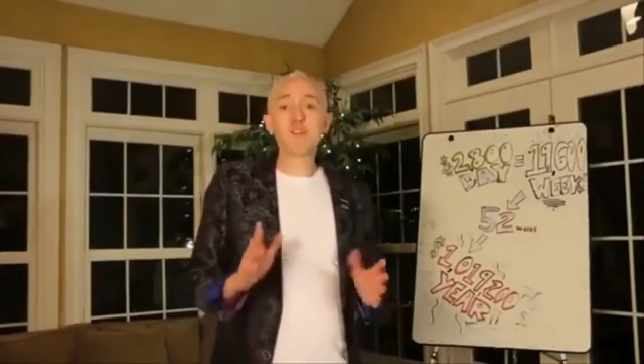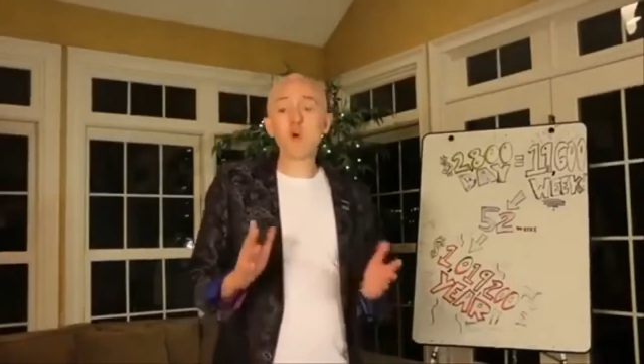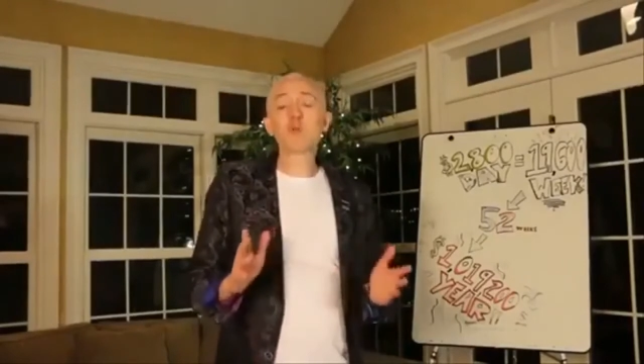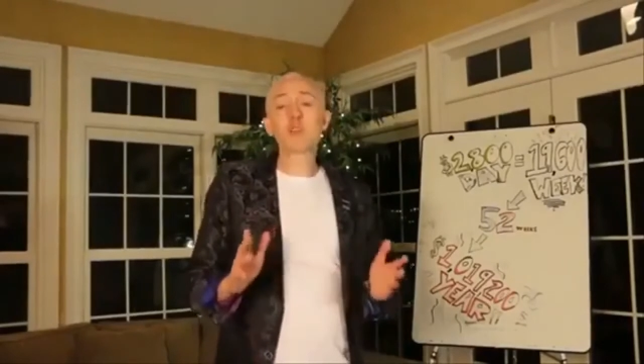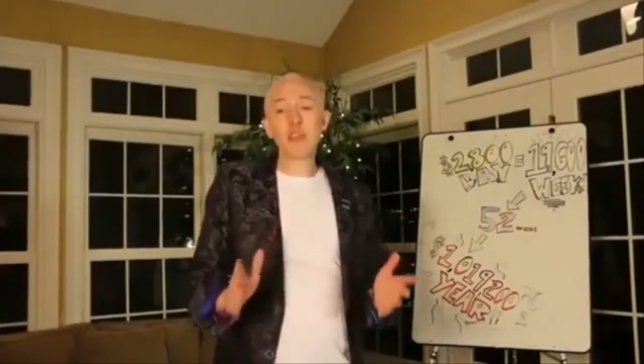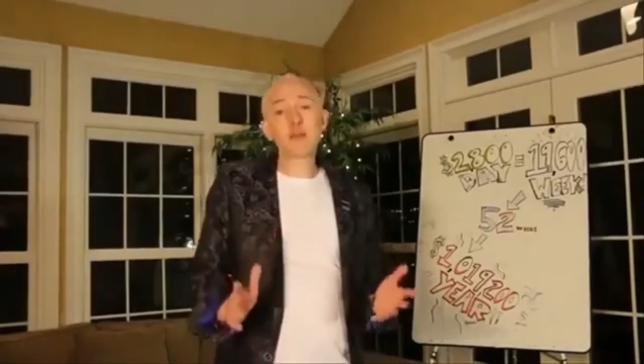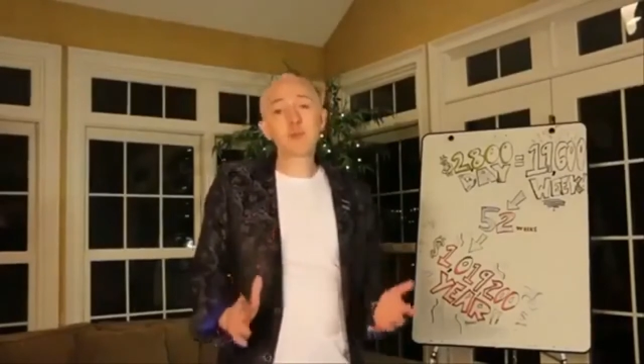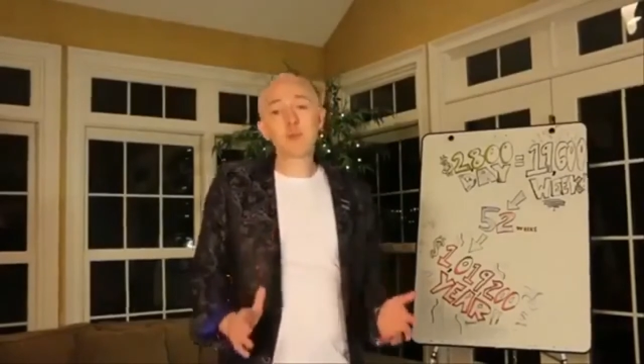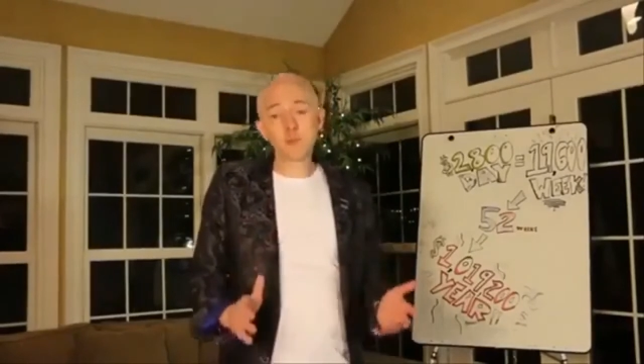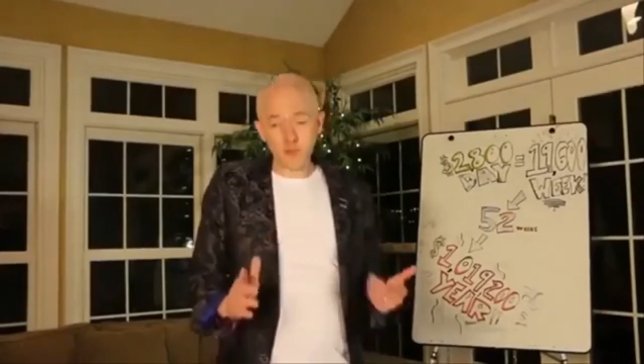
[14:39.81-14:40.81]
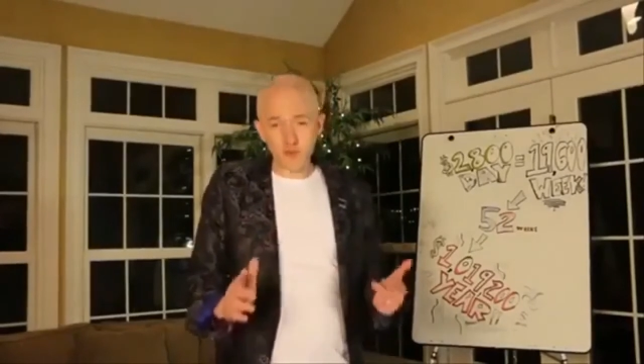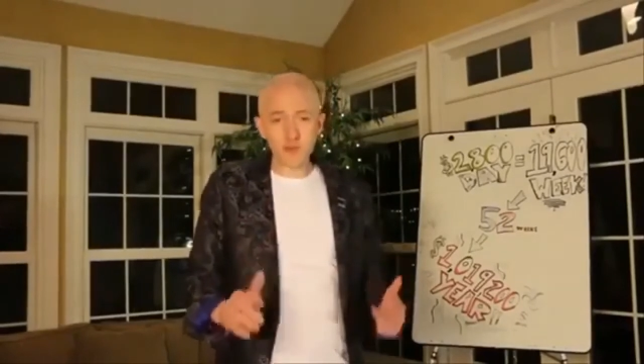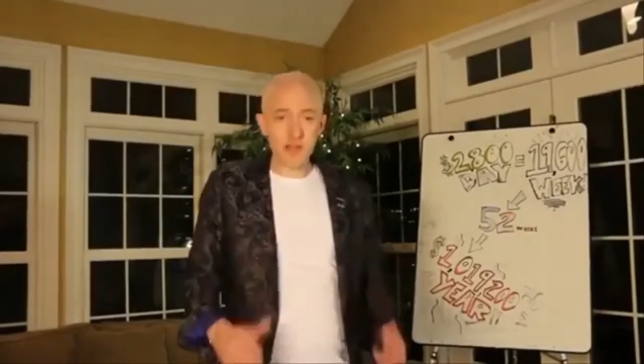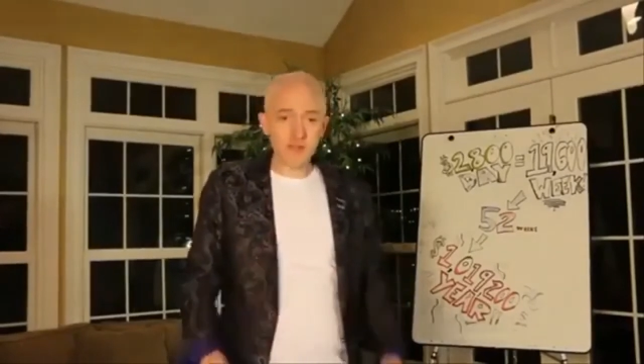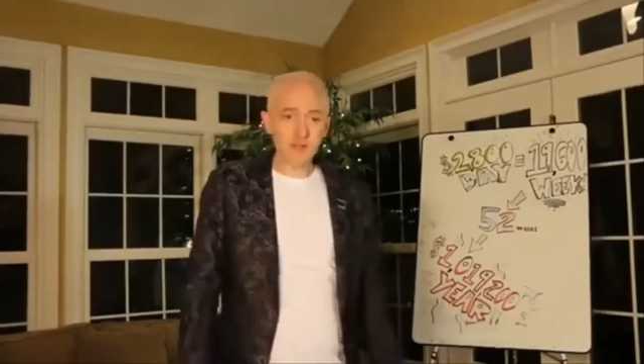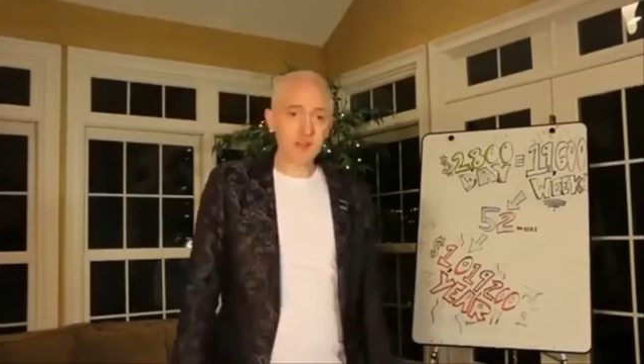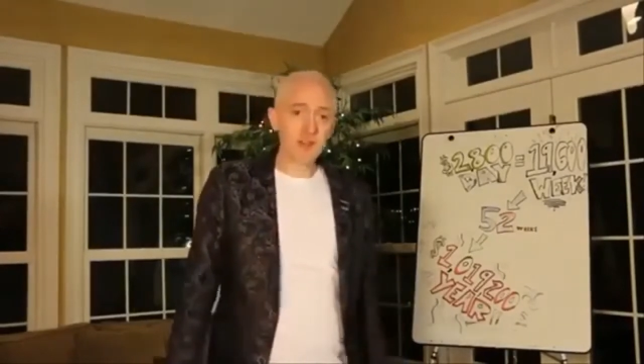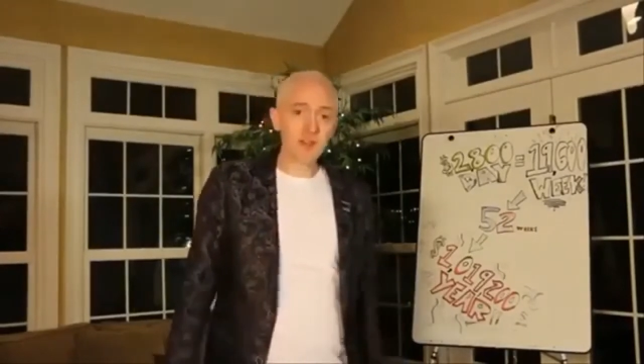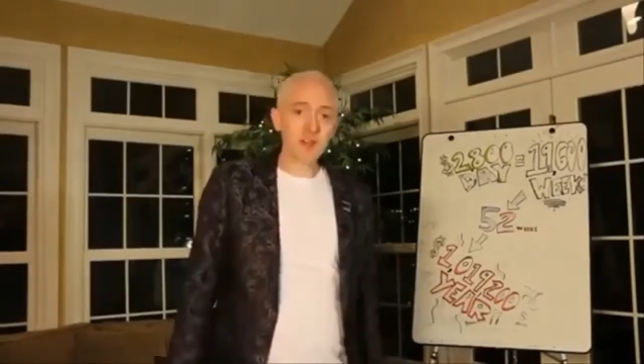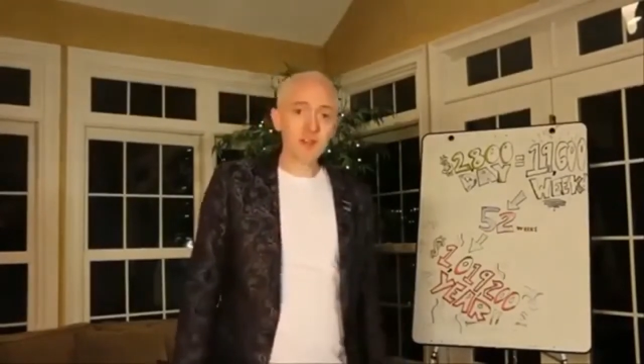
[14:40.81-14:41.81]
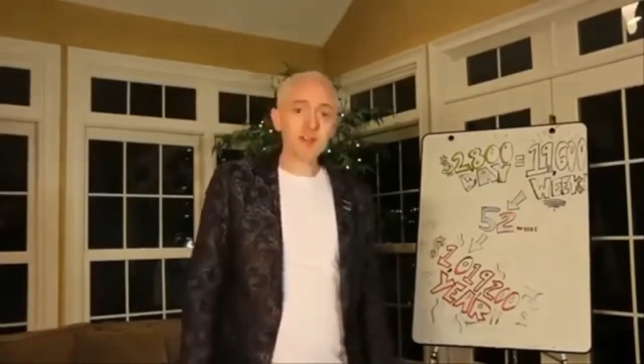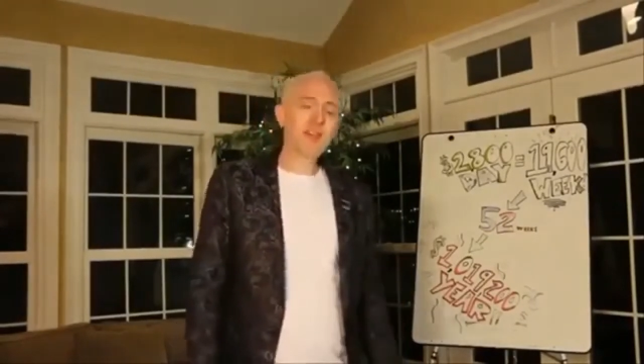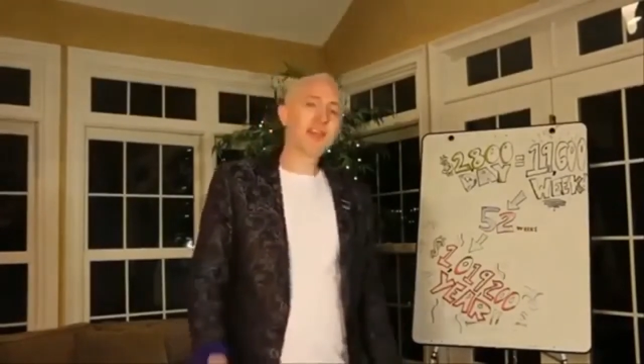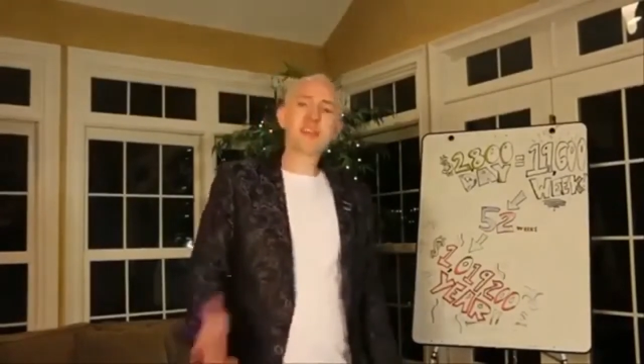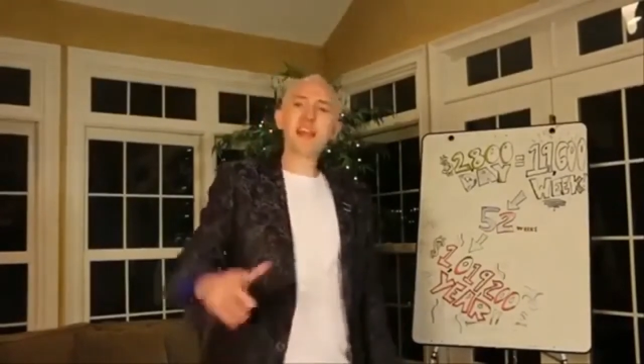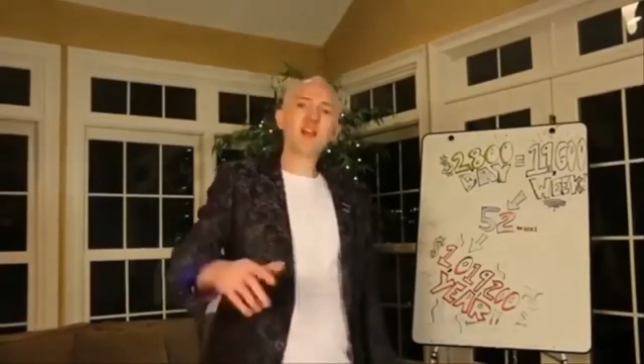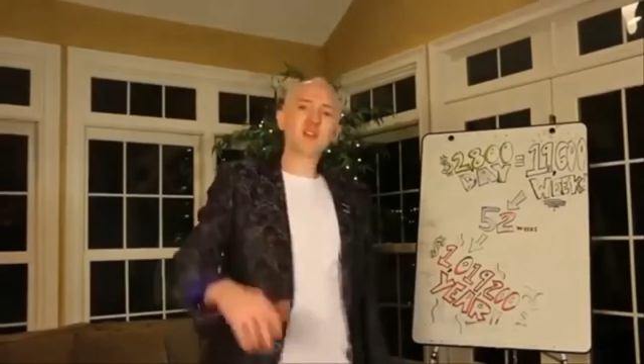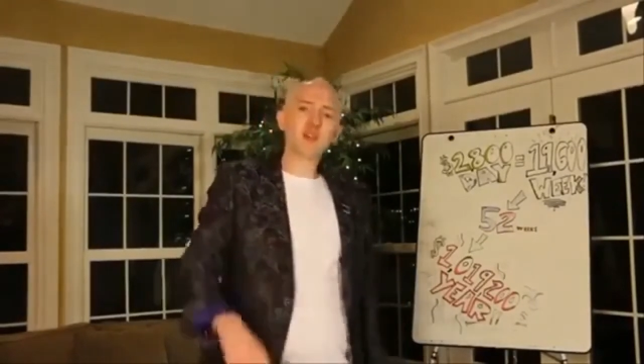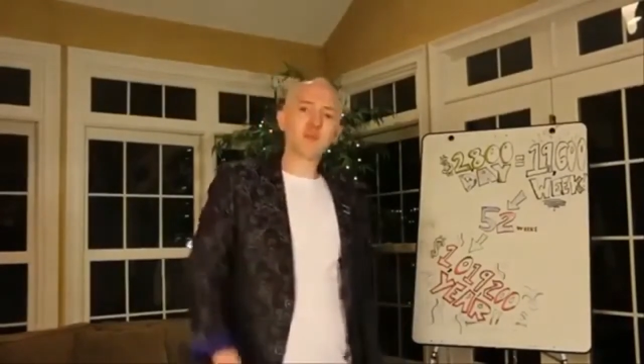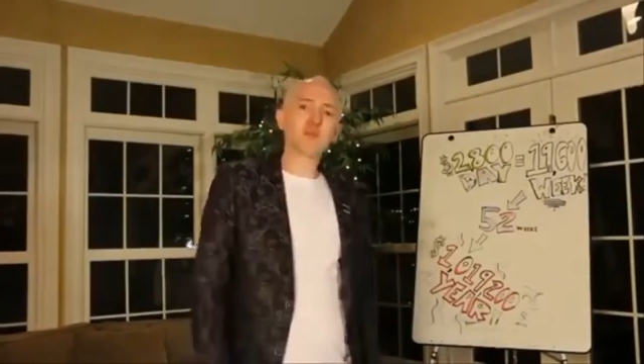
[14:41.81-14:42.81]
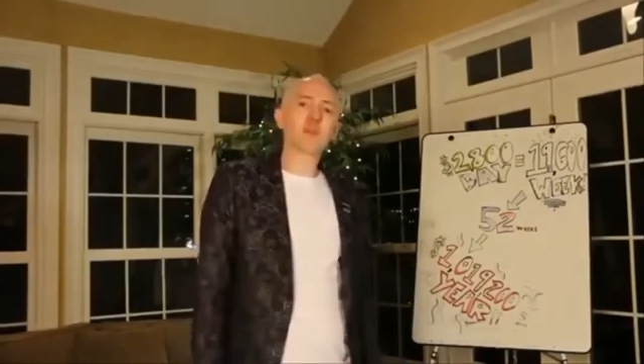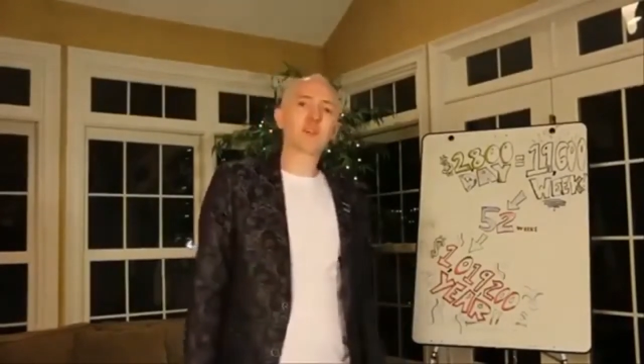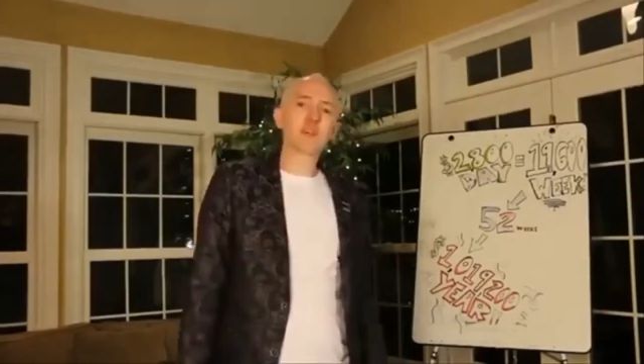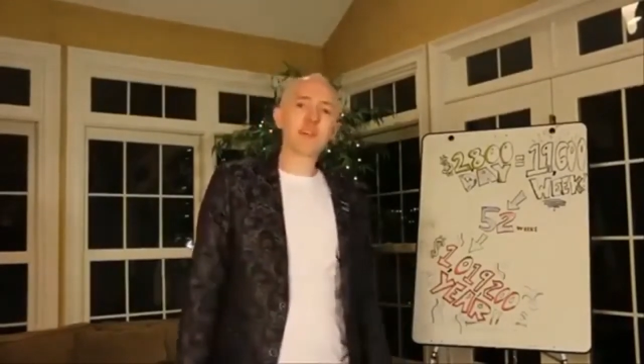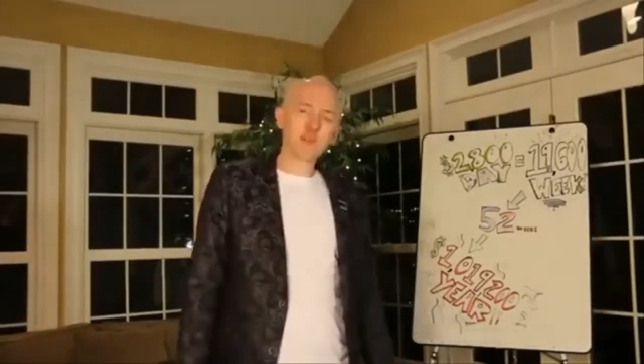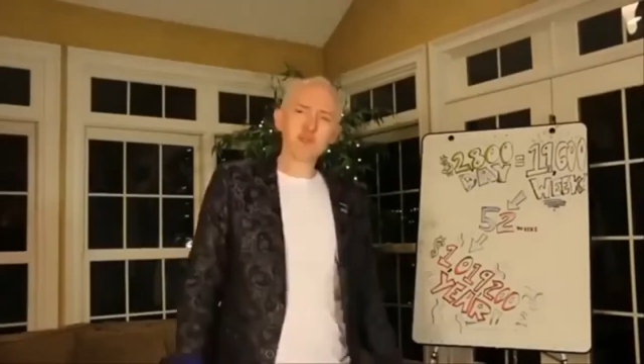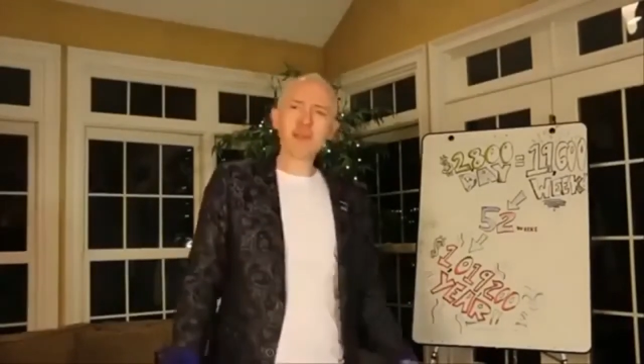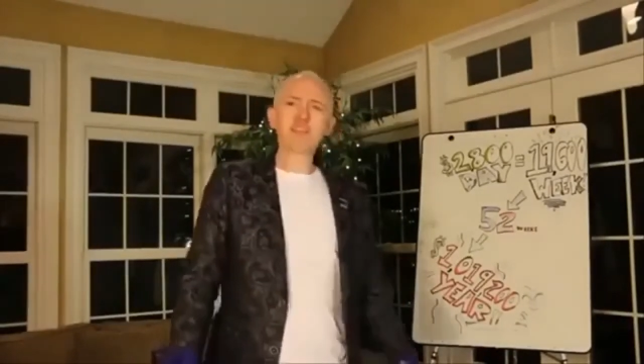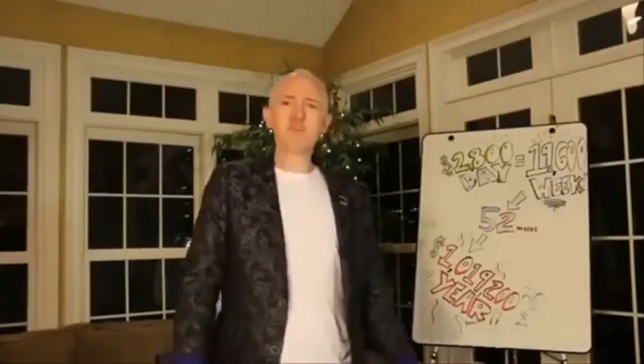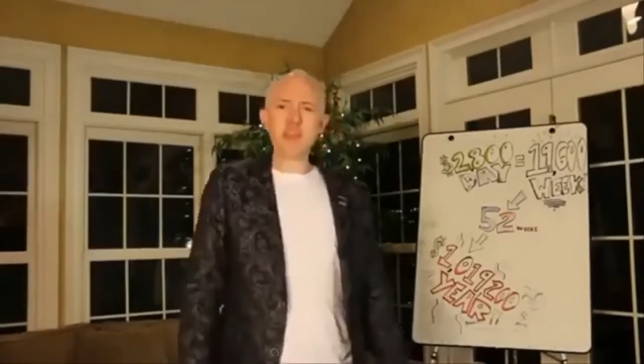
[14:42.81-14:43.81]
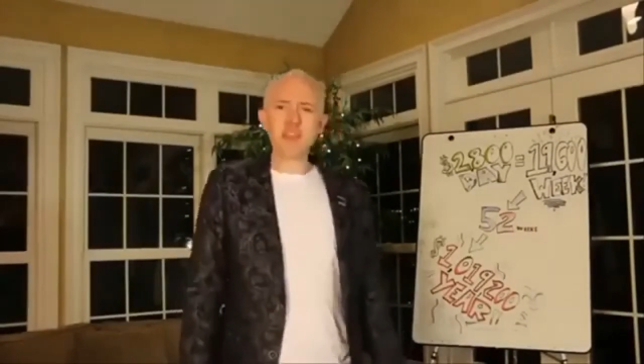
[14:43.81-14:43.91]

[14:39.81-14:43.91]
Don't gamble with your life. Take the heirloom. It was meant to